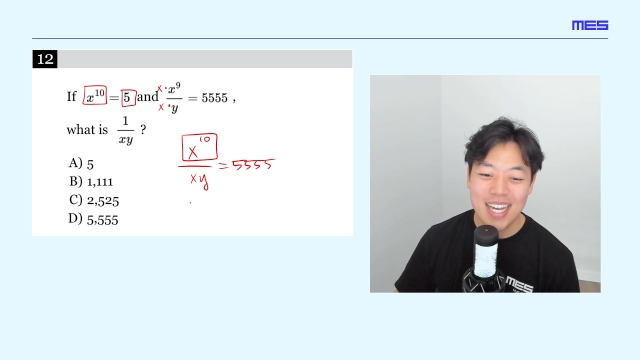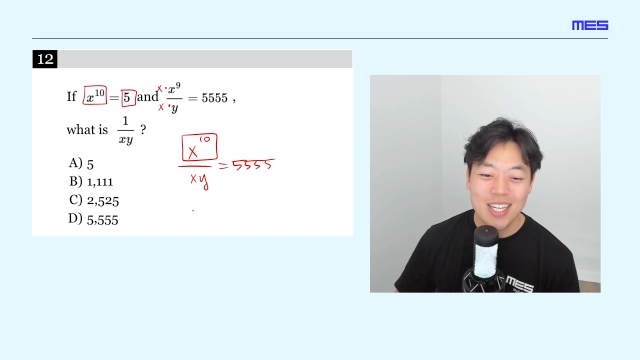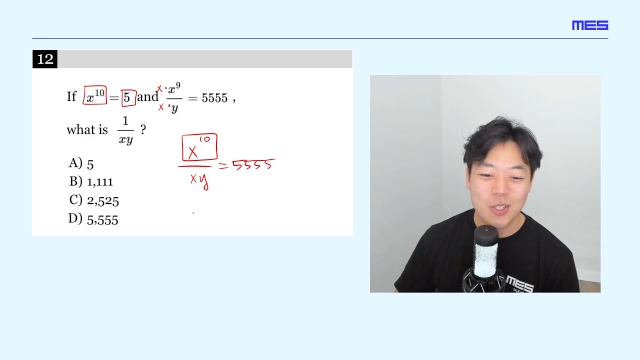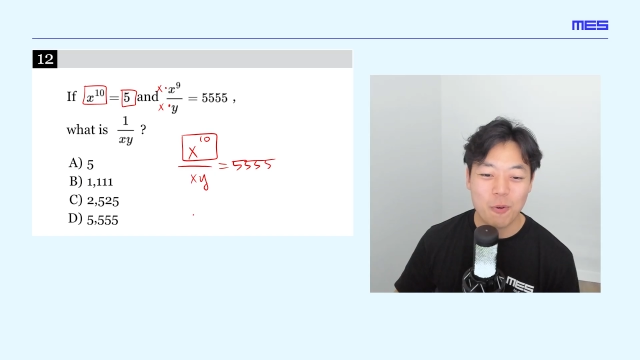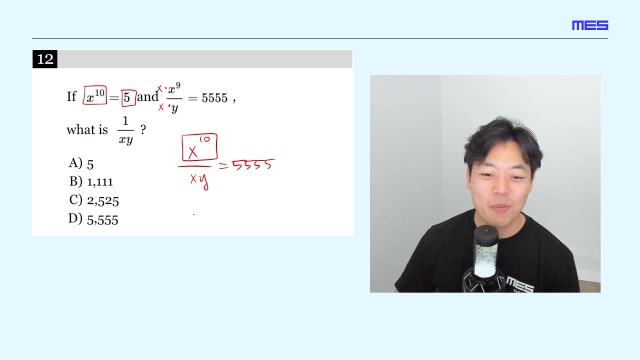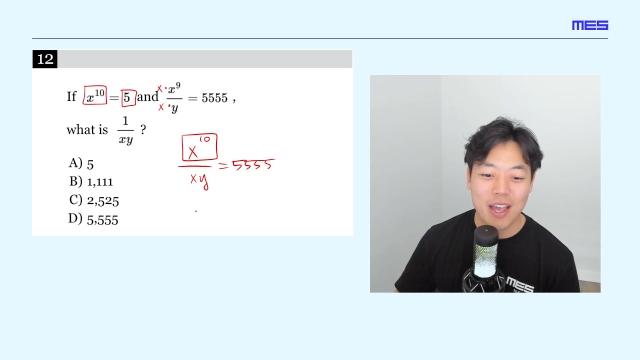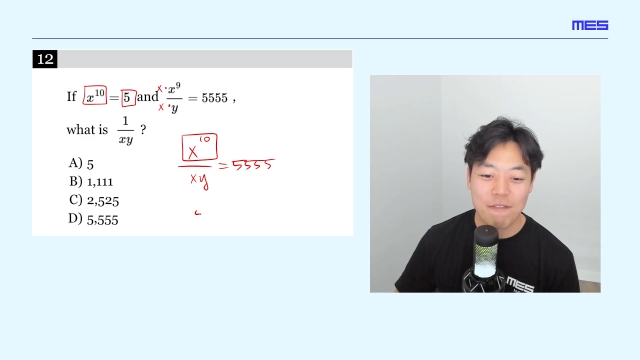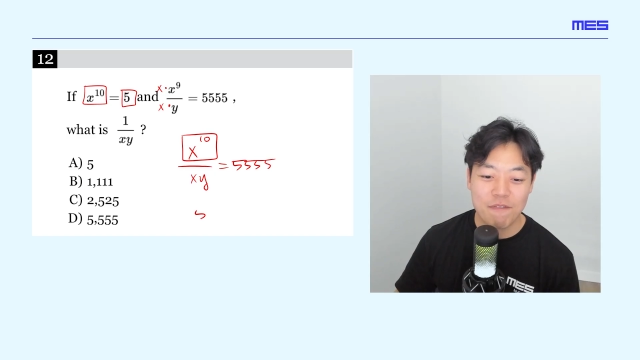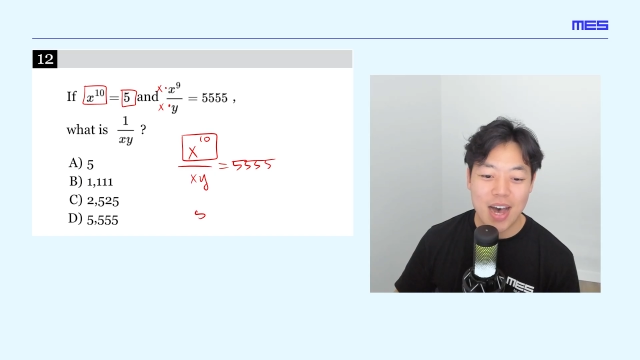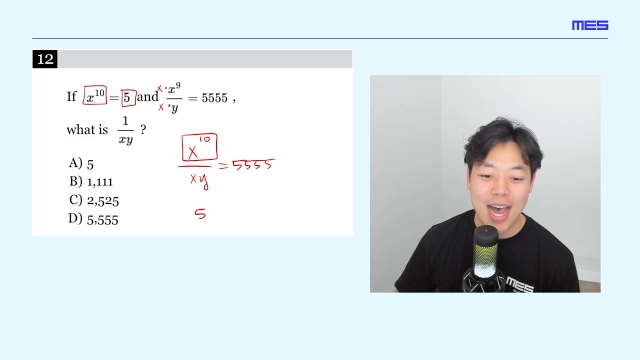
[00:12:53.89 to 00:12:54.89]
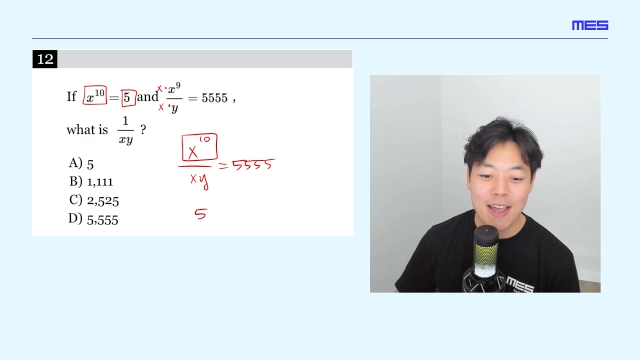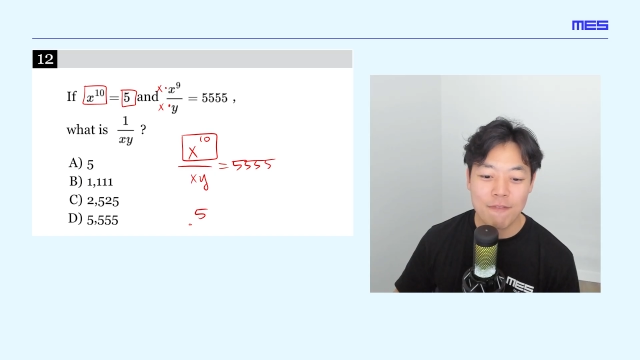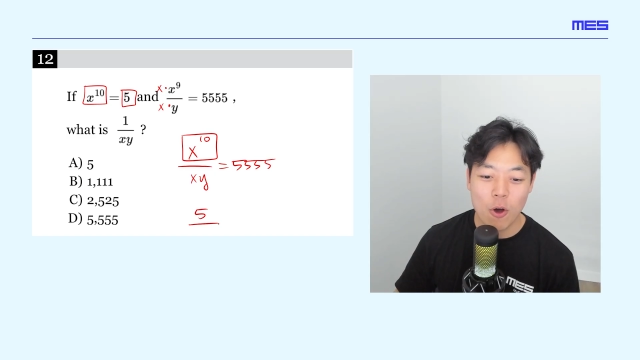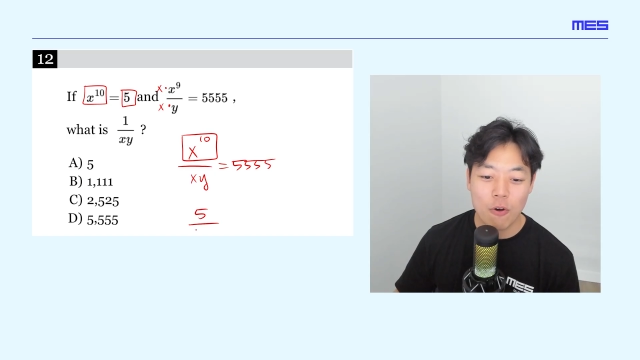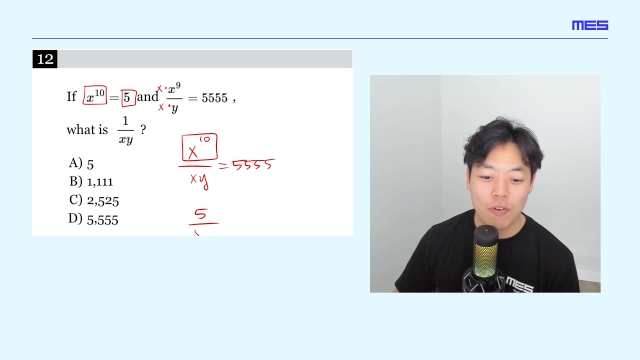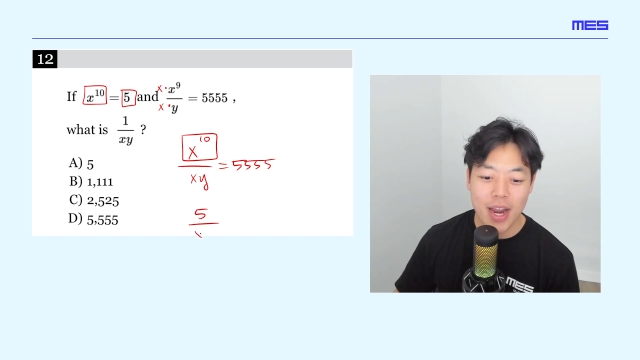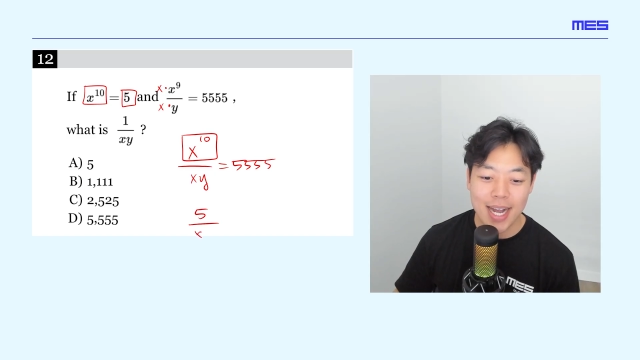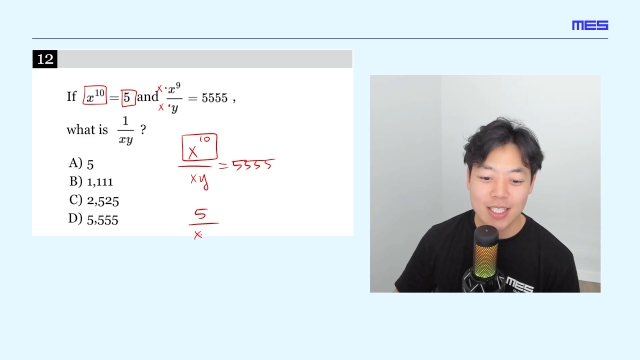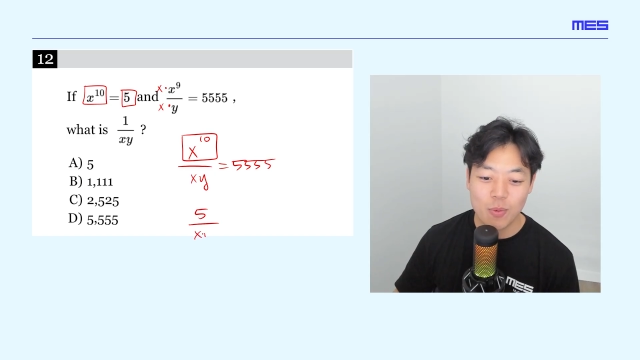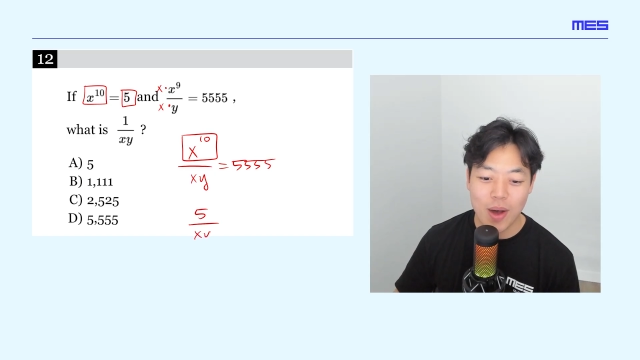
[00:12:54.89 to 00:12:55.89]
So if we have 5 over
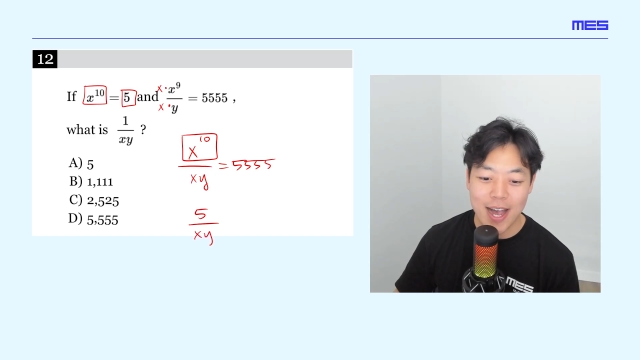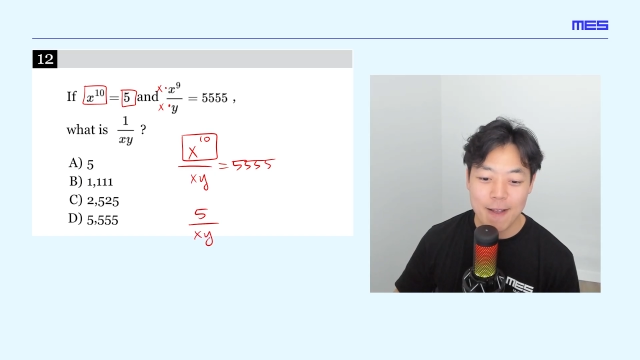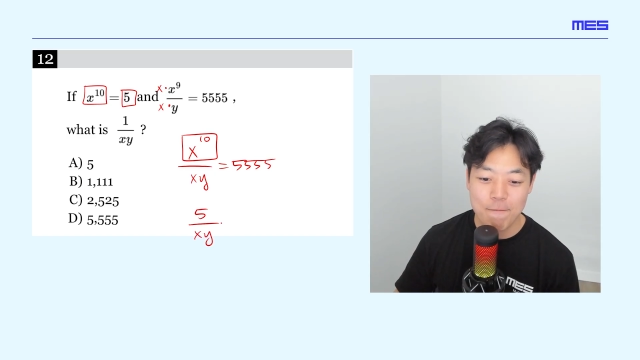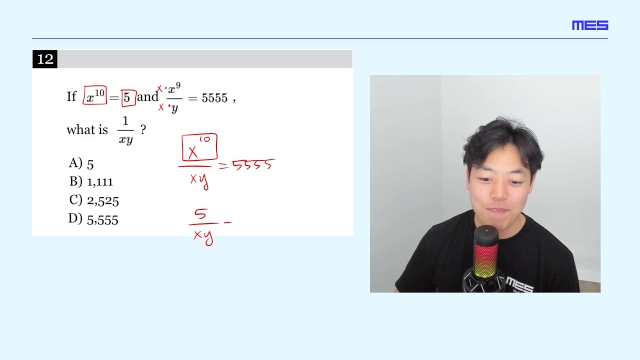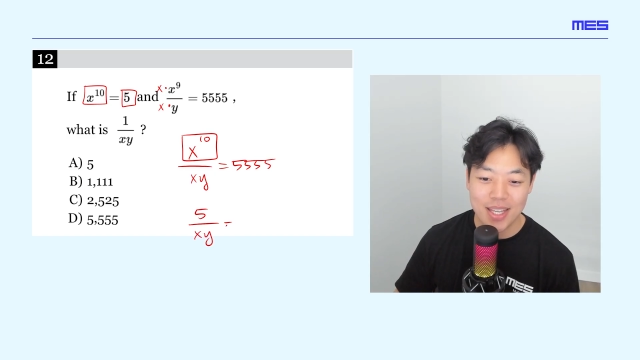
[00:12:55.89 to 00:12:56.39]
xy